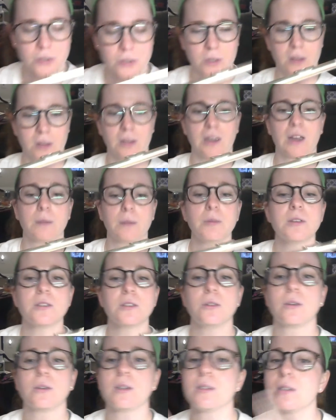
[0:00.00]
to the camera so
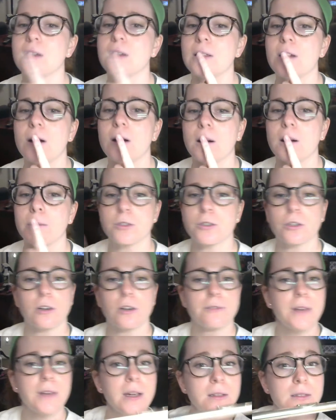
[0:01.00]
you can see the embouchure
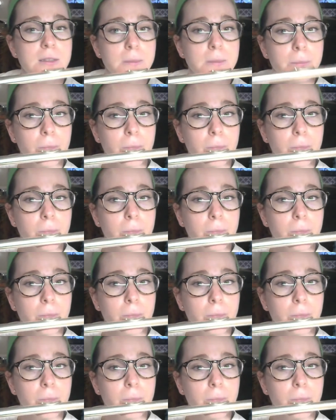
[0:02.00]
effects.